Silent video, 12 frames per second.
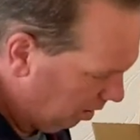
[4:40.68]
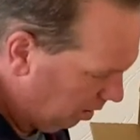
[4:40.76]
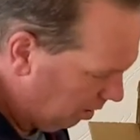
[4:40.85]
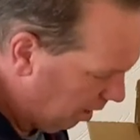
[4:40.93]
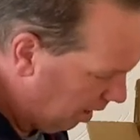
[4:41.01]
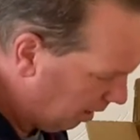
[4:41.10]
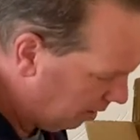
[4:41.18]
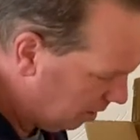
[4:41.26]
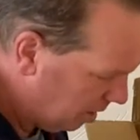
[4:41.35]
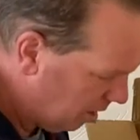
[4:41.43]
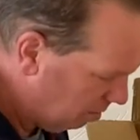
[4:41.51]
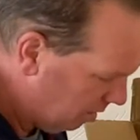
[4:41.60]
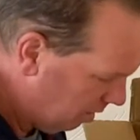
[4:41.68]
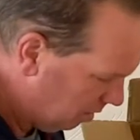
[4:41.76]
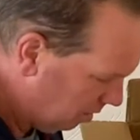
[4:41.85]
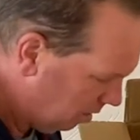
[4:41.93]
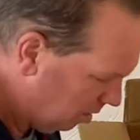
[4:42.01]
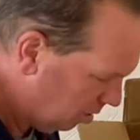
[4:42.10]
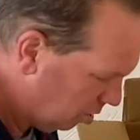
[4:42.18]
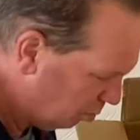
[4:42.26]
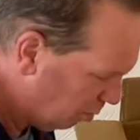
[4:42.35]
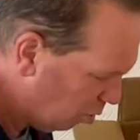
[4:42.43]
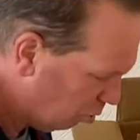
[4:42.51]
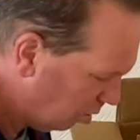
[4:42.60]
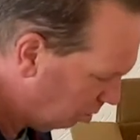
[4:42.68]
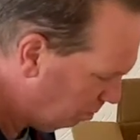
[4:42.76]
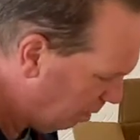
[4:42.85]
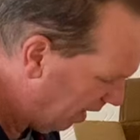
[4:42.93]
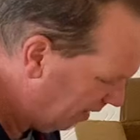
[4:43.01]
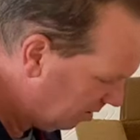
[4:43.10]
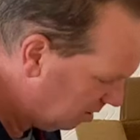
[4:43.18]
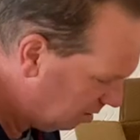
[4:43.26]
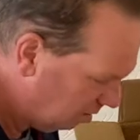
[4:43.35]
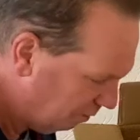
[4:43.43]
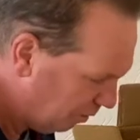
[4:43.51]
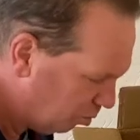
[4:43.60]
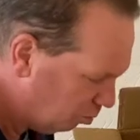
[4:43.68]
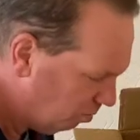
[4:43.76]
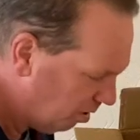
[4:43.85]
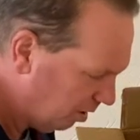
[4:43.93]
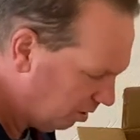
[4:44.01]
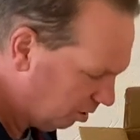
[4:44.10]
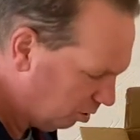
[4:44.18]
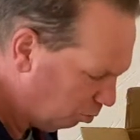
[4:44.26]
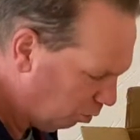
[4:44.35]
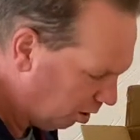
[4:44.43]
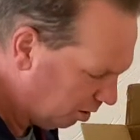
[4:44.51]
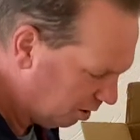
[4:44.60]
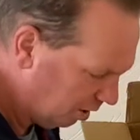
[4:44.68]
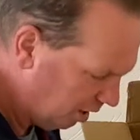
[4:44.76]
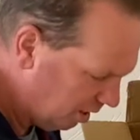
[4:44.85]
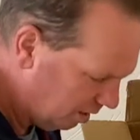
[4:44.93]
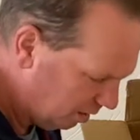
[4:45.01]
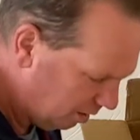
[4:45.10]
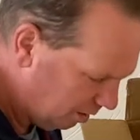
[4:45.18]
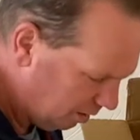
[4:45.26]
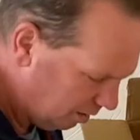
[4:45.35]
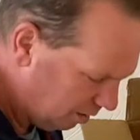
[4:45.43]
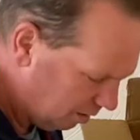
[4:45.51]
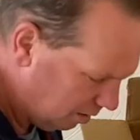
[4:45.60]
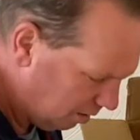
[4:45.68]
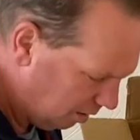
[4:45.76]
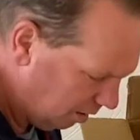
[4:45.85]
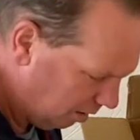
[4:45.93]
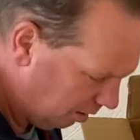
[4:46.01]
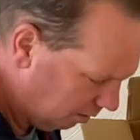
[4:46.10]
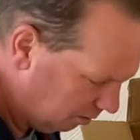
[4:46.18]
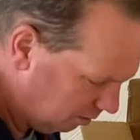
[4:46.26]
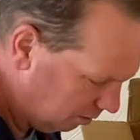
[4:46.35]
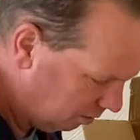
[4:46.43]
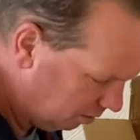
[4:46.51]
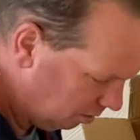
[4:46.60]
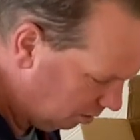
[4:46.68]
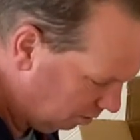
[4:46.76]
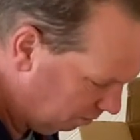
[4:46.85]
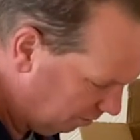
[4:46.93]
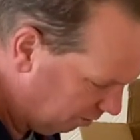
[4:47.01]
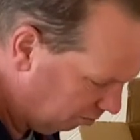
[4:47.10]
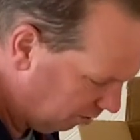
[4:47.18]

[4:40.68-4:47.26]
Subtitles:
the head of the unit, small, compact, feels really good quality. Yeah, can't fault